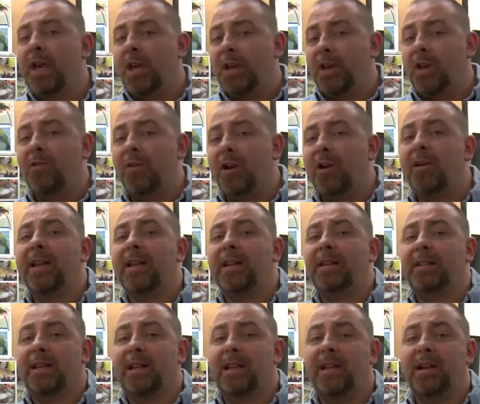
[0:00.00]
You've already
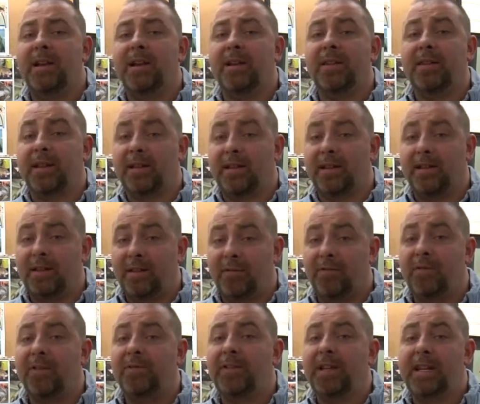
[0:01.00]
got to hear the
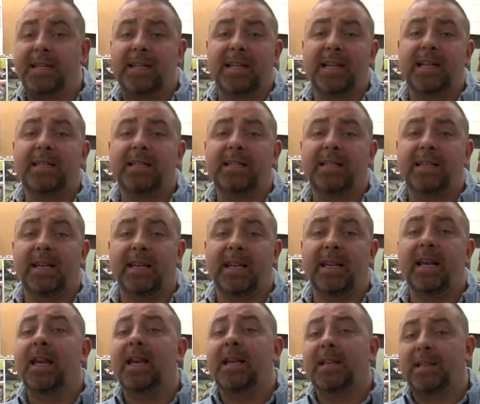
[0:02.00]
50
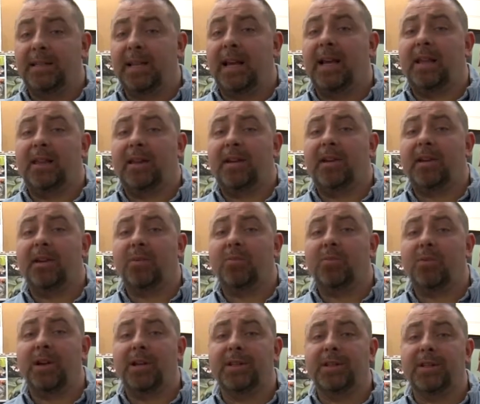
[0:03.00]
TC Silentaire
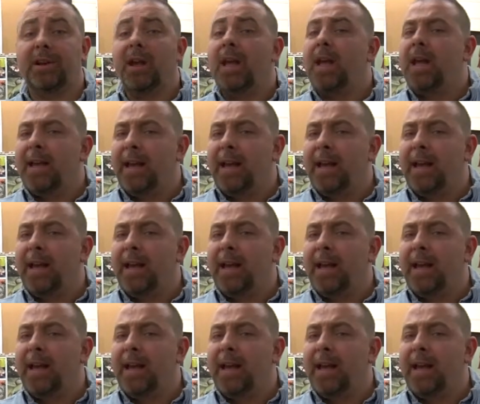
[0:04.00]
compressor.